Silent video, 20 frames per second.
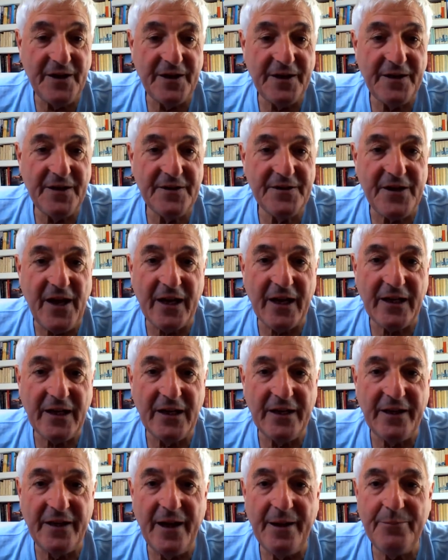
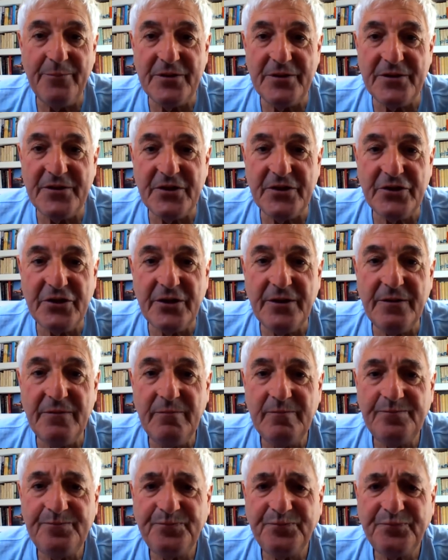exactly that position.
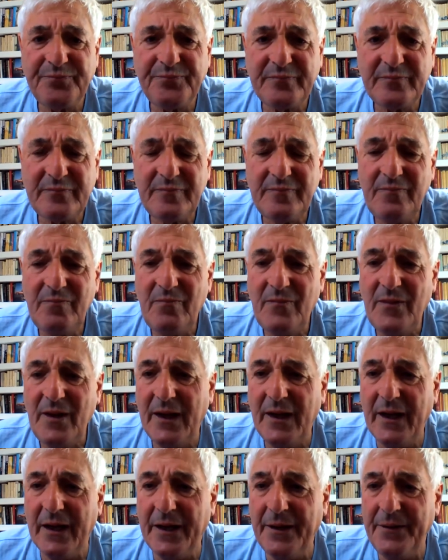
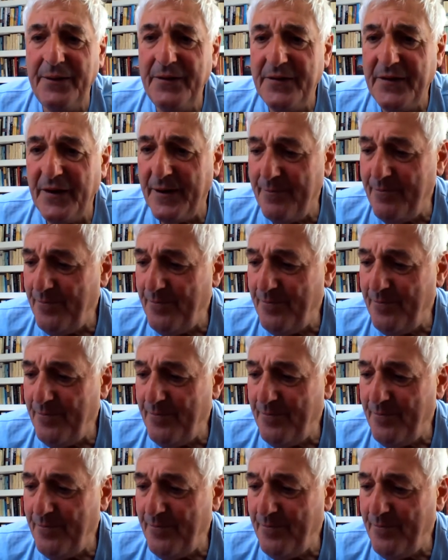And